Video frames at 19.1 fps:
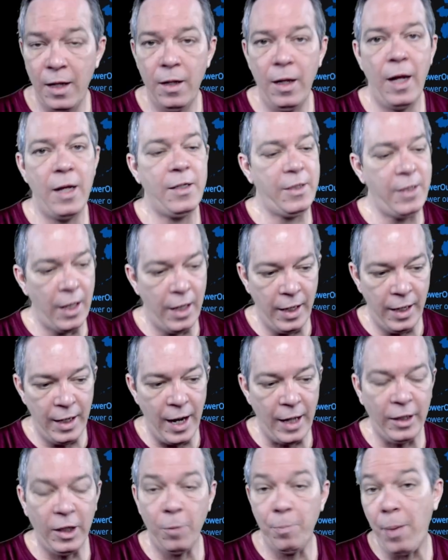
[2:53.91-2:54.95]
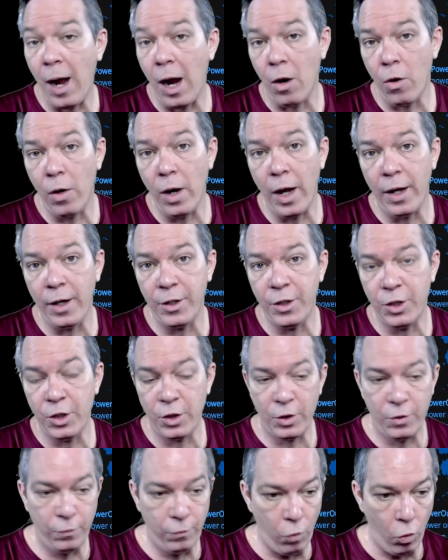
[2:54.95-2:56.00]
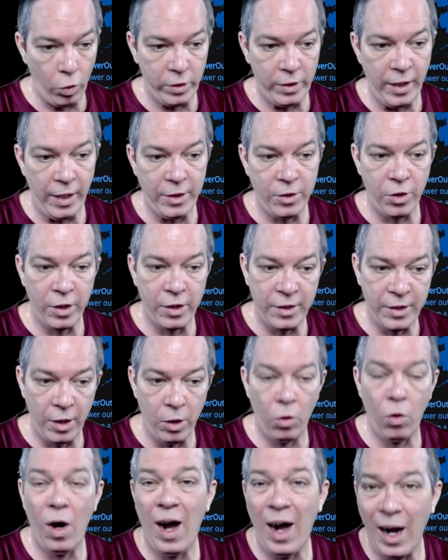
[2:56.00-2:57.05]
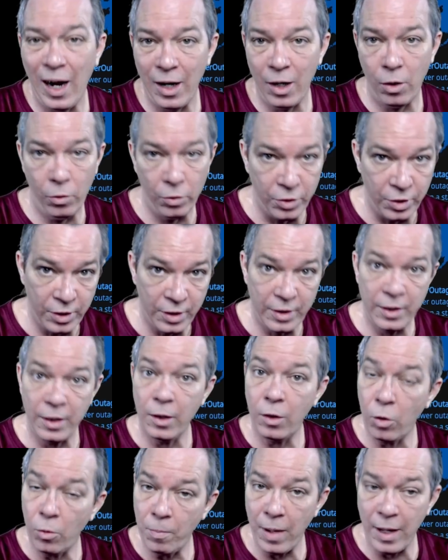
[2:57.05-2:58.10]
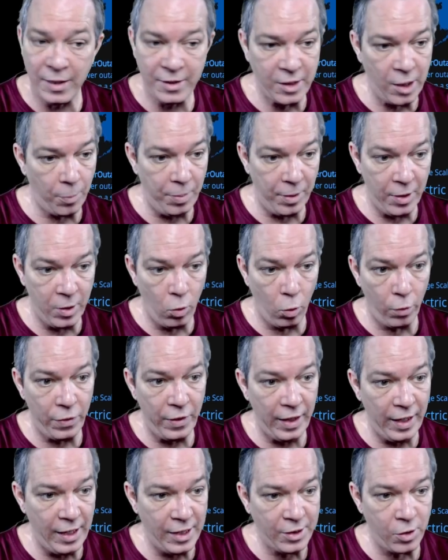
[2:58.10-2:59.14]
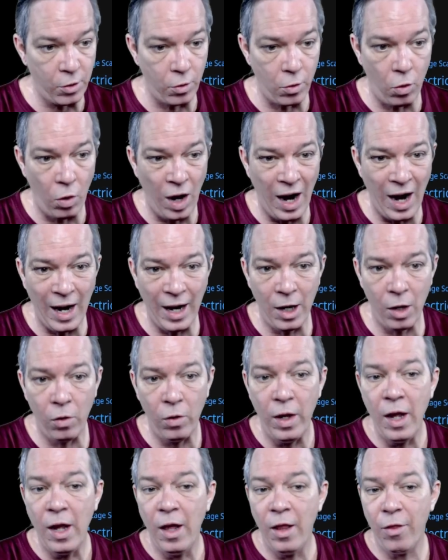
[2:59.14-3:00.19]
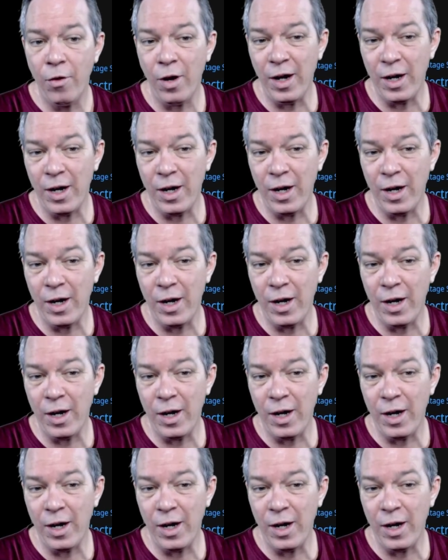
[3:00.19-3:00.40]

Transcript: And sitting at the power outages for today, so you can see Ohio still messed up in northeastern Ohio. They're at